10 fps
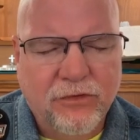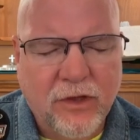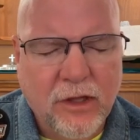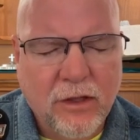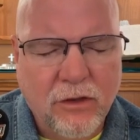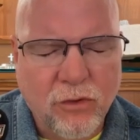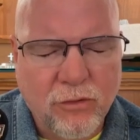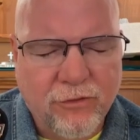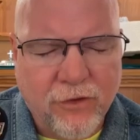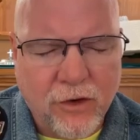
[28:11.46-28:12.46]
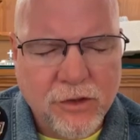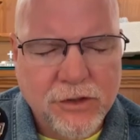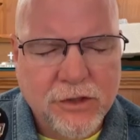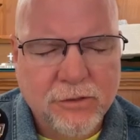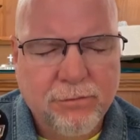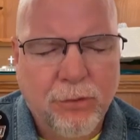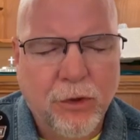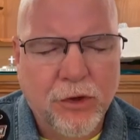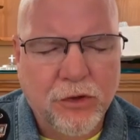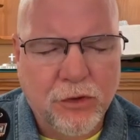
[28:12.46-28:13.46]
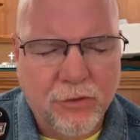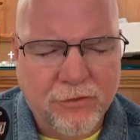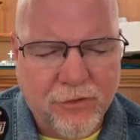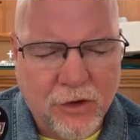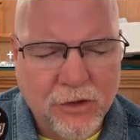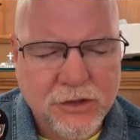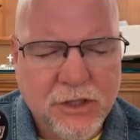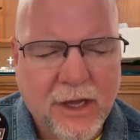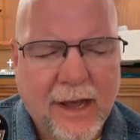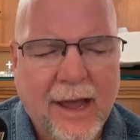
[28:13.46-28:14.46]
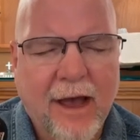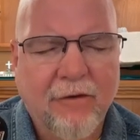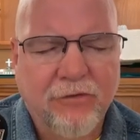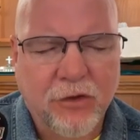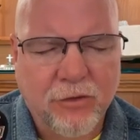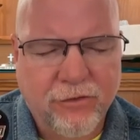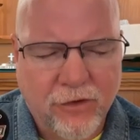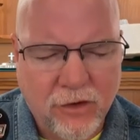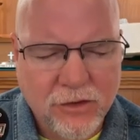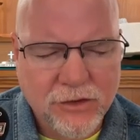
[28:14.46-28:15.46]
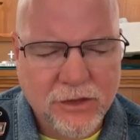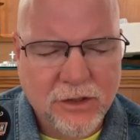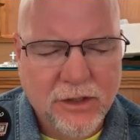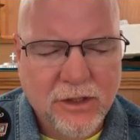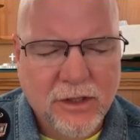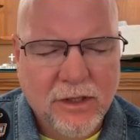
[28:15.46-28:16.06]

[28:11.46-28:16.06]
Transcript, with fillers: Seek you first. Put you first have you first.